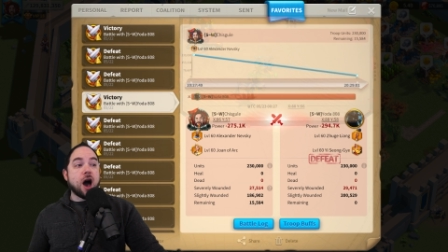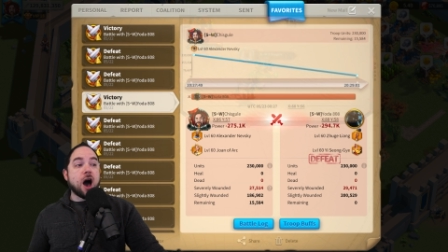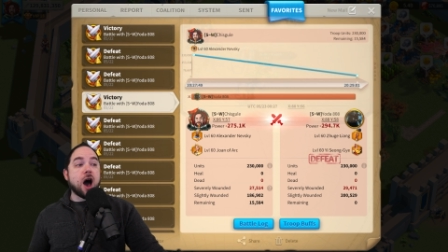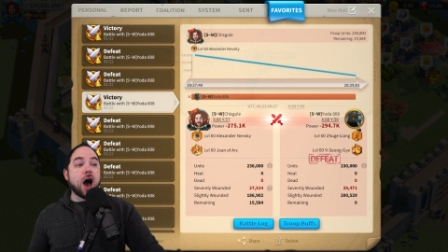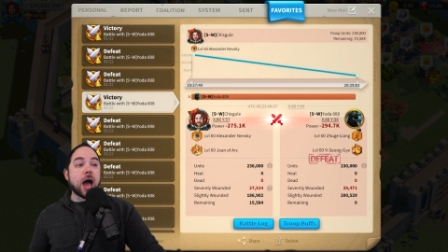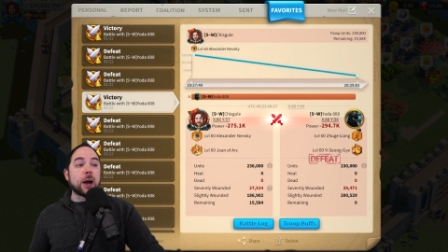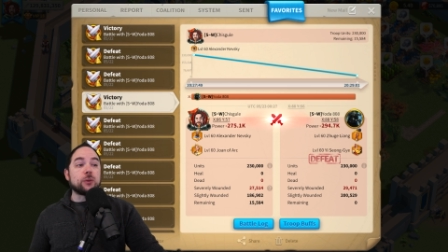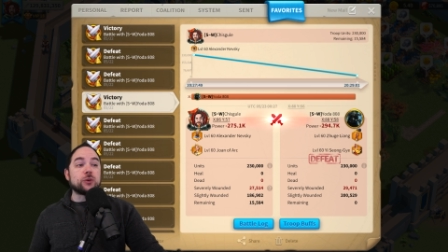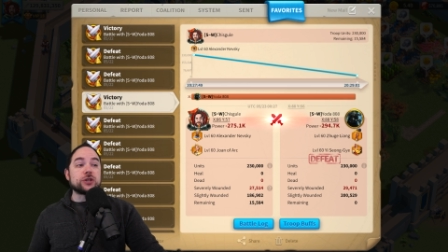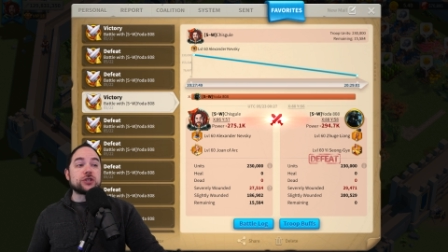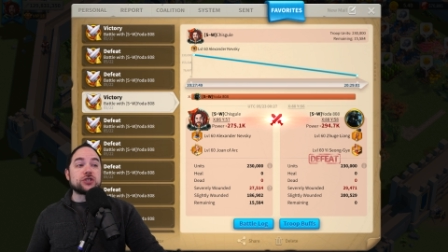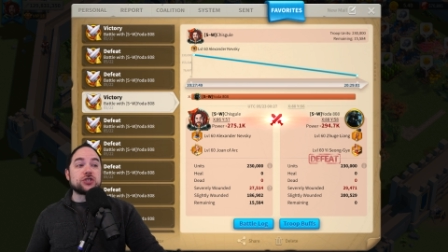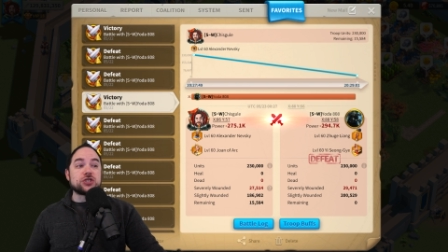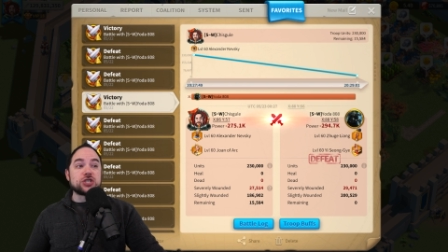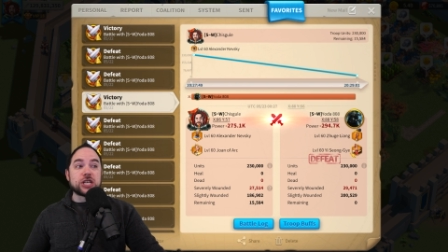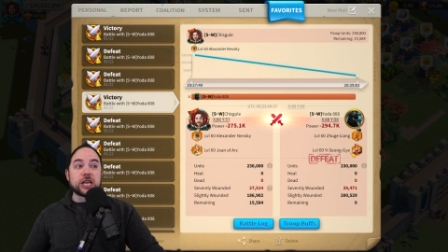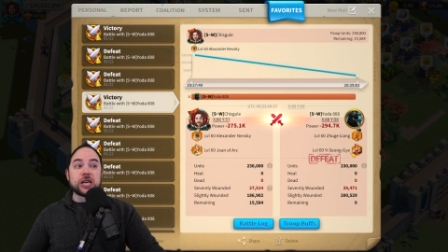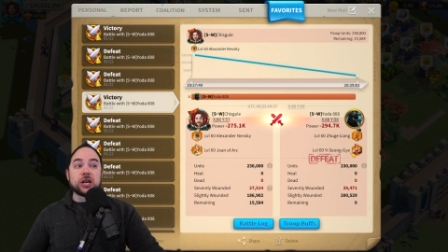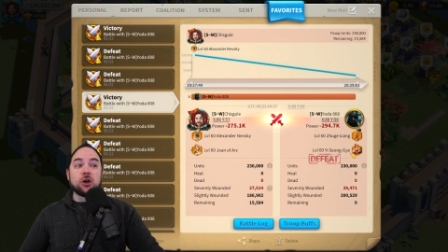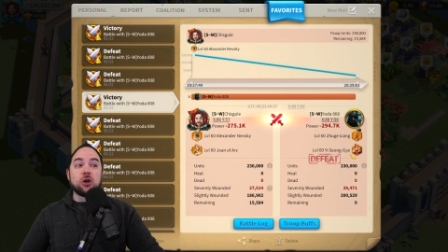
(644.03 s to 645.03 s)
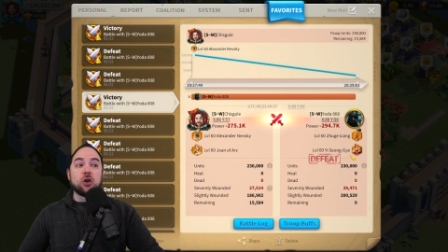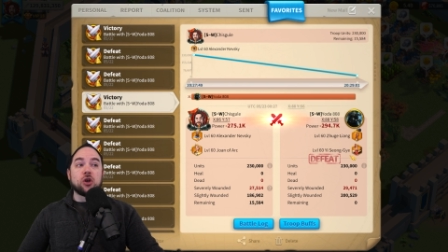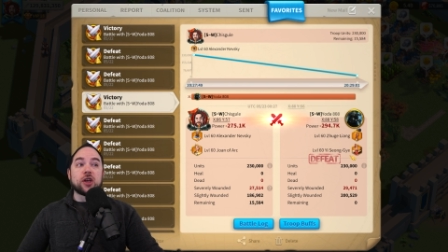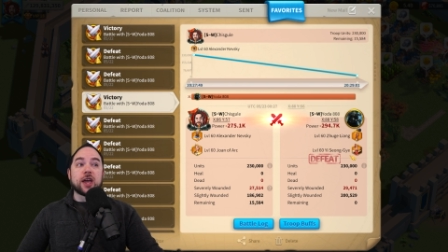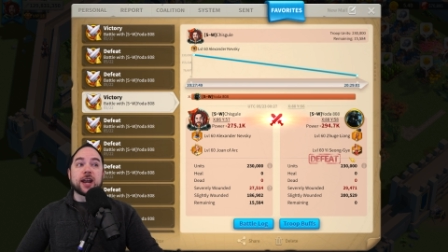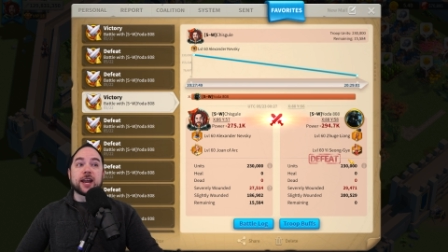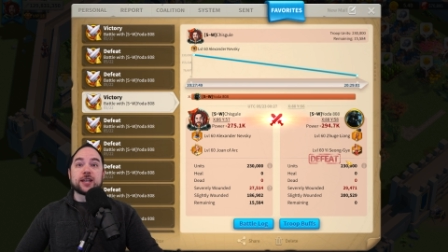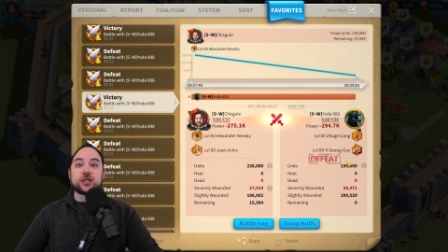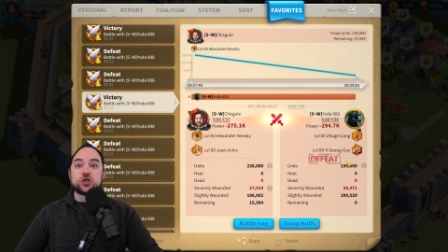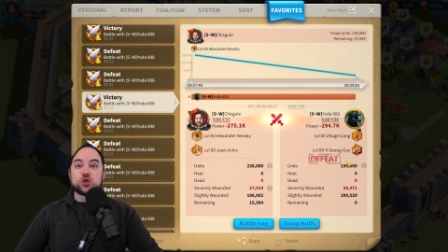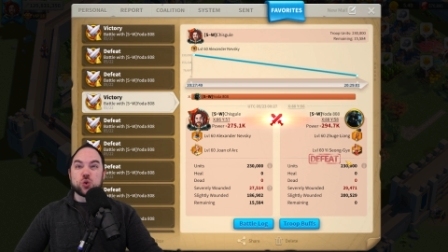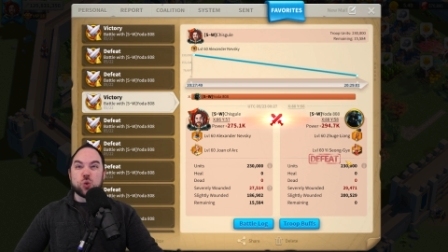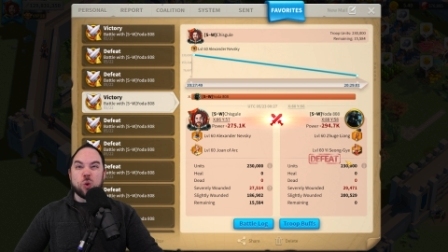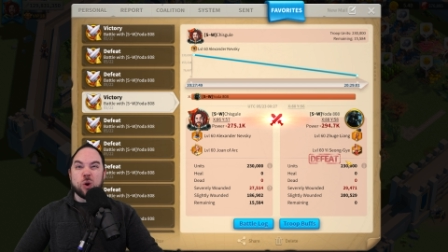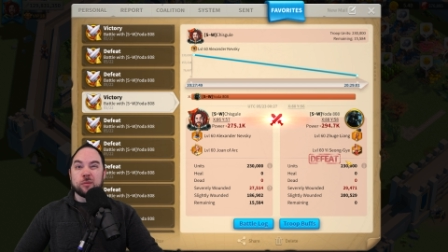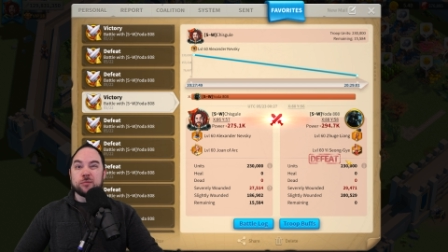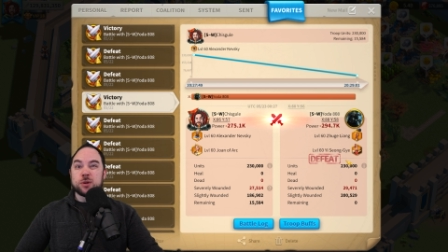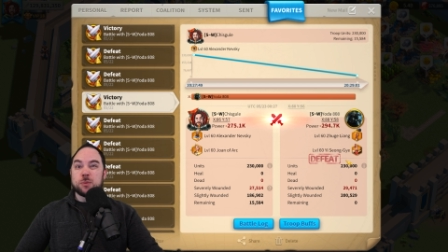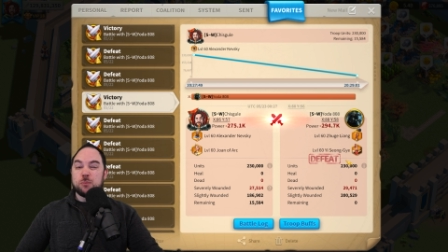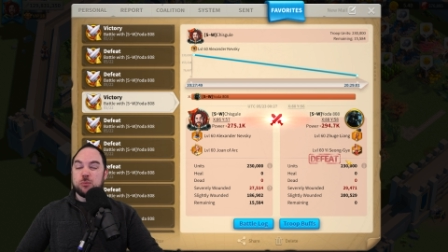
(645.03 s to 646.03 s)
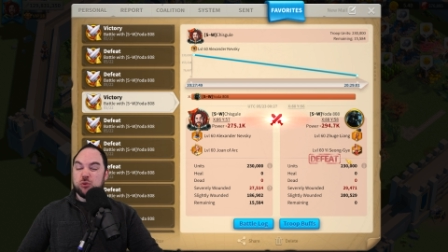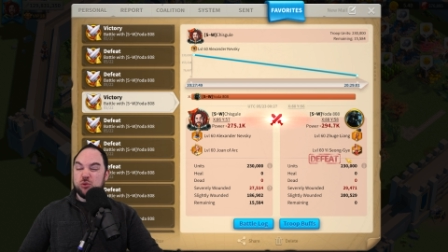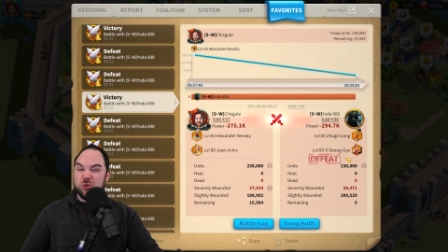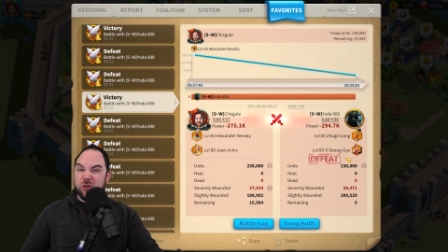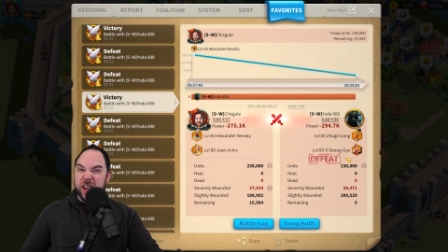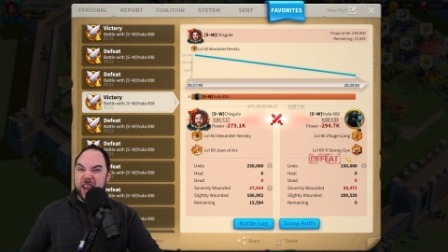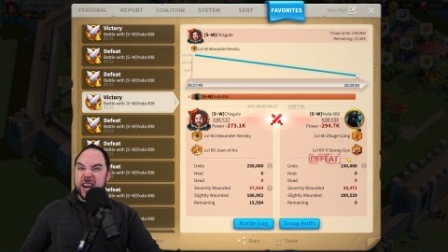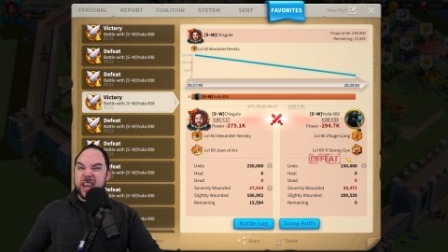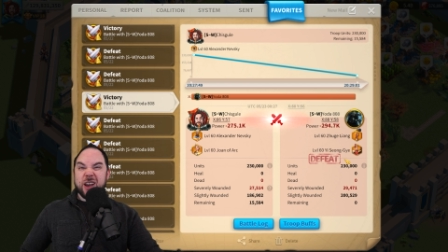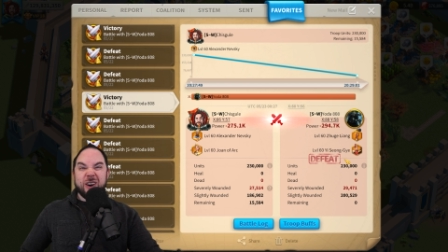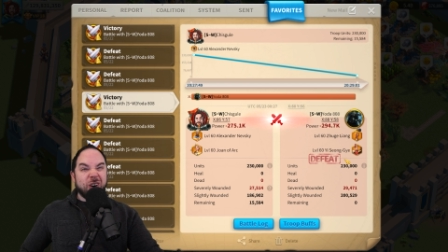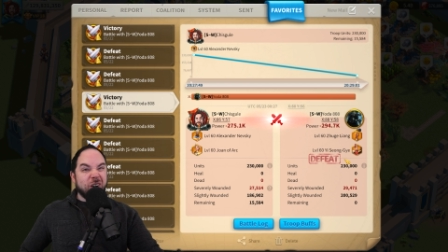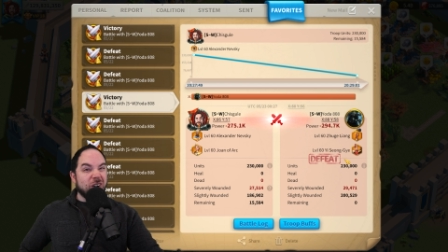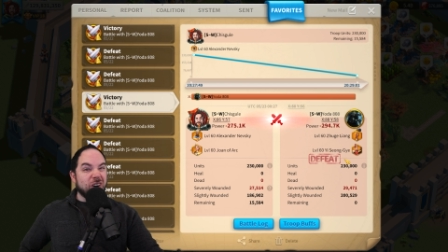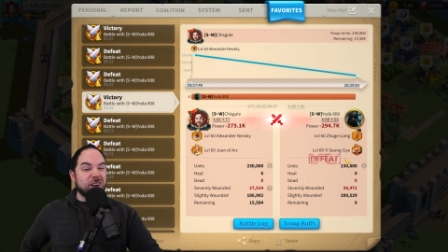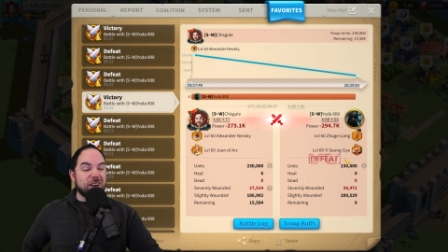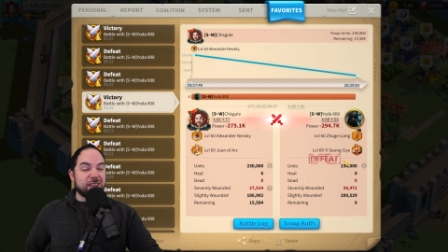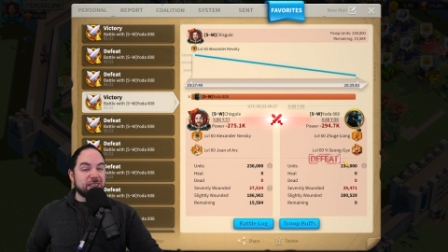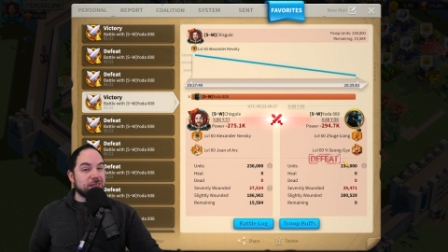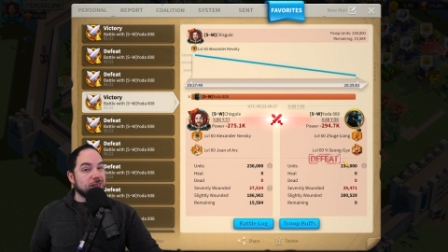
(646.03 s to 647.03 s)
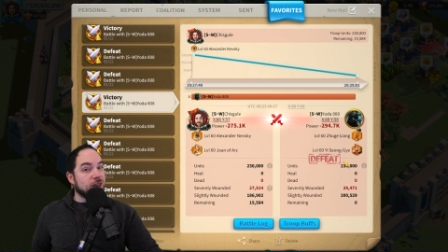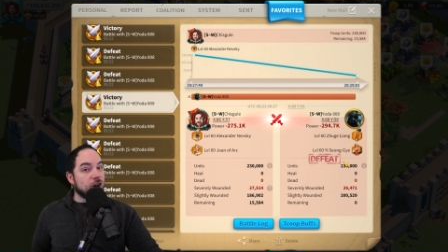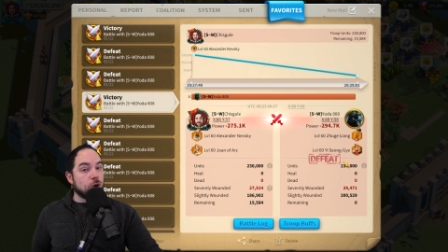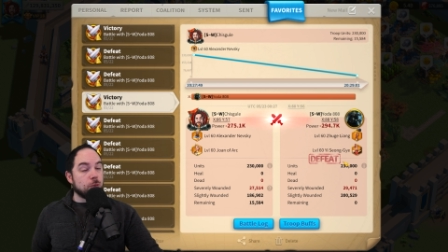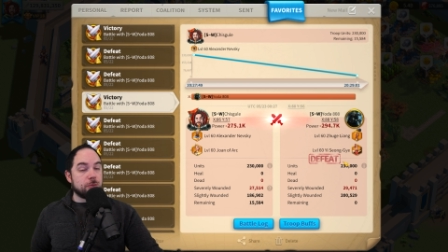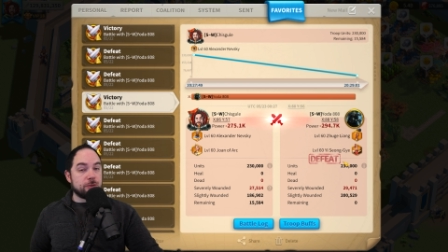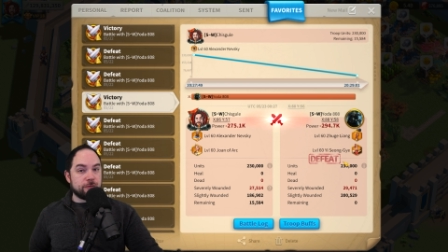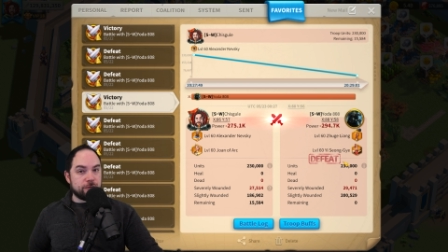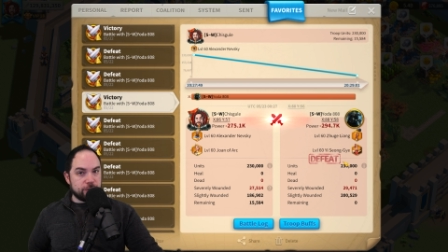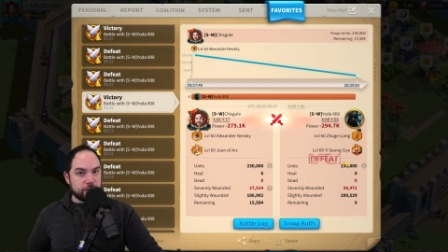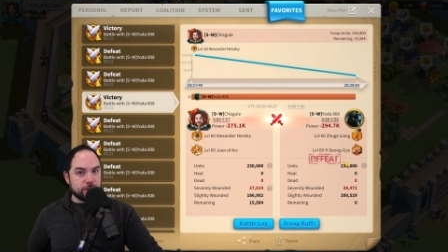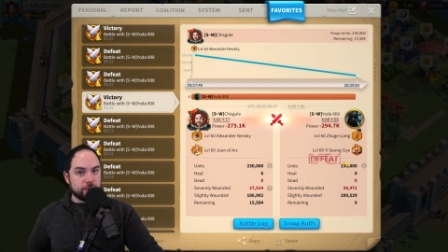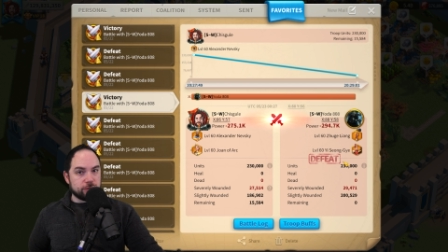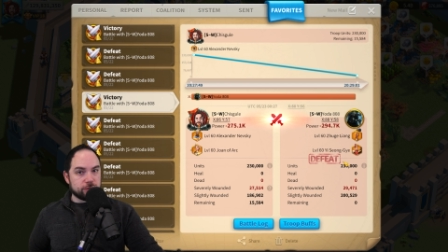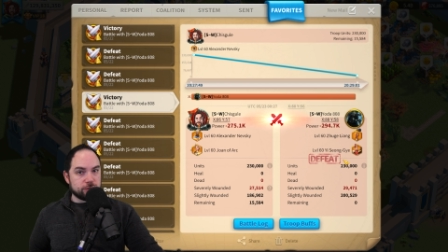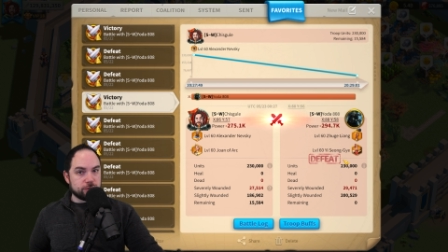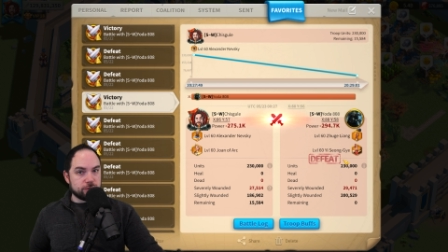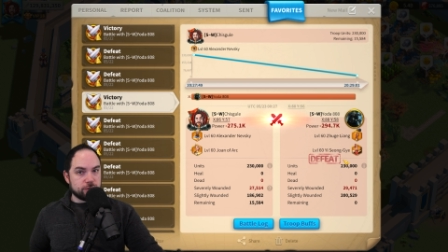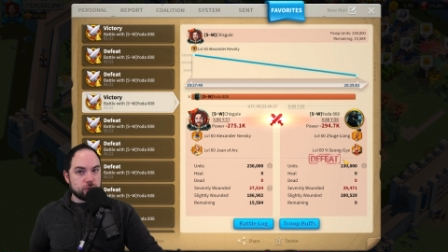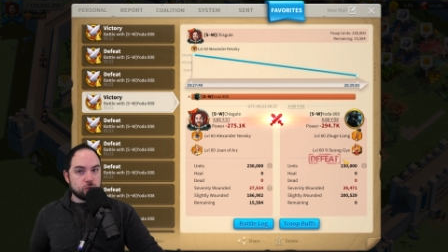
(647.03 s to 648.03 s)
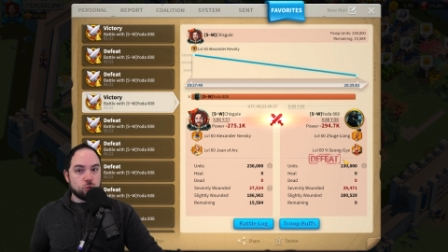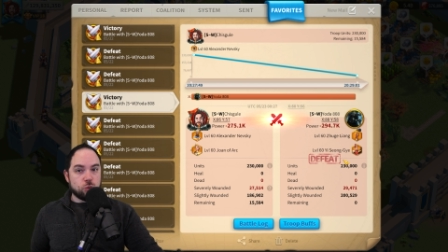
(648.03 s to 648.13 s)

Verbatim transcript: I was still getting swarmed pretty hard in the open field